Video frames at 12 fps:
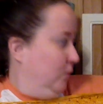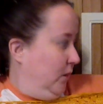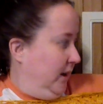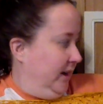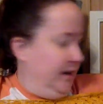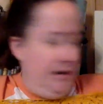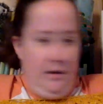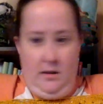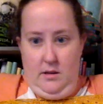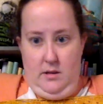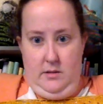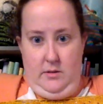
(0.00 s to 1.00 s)
one,
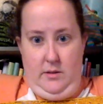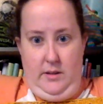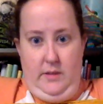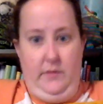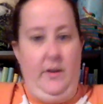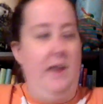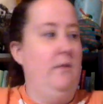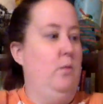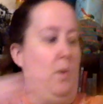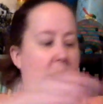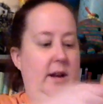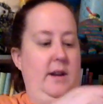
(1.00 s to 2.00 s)
so that's five
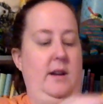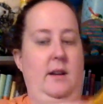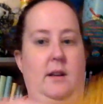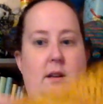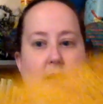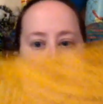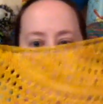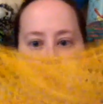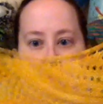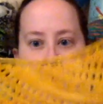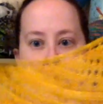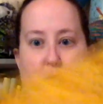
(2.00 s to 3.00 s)
one, five